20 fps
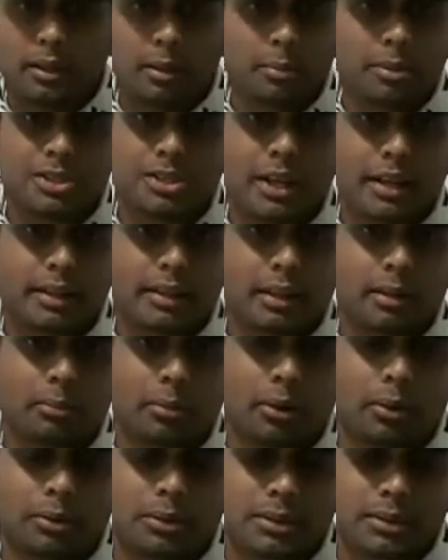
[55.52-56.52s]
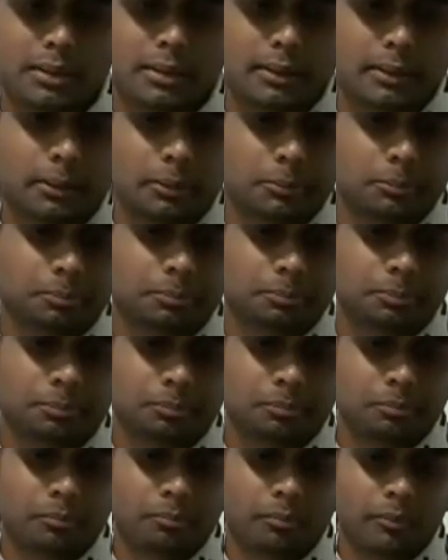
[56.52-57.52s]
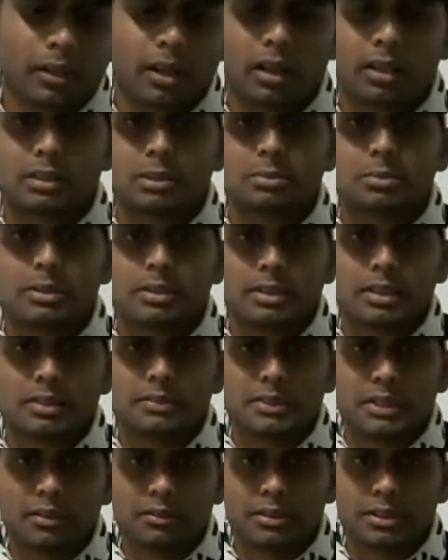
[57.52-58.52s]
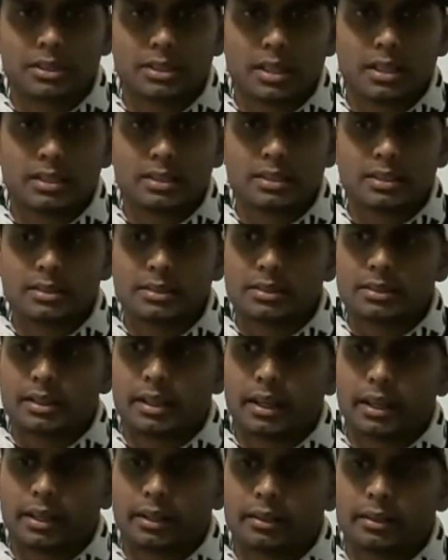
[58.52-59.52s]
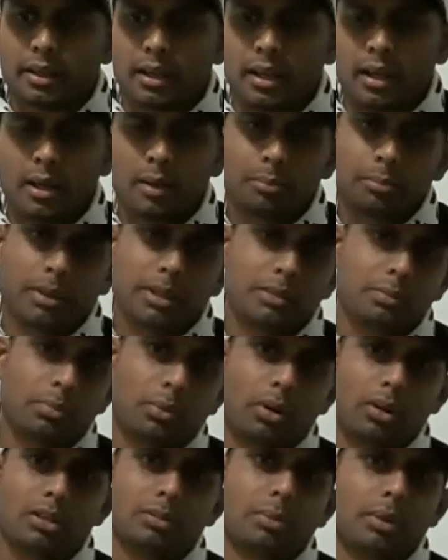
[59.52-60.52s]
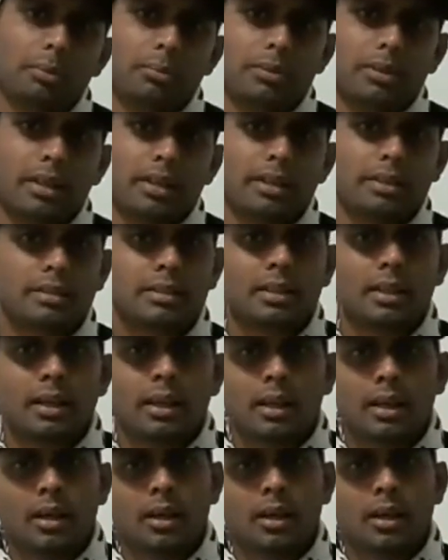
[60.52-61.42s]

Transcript: they've been chatting about uh, ultimate reef saver traces and best bronze bream trace,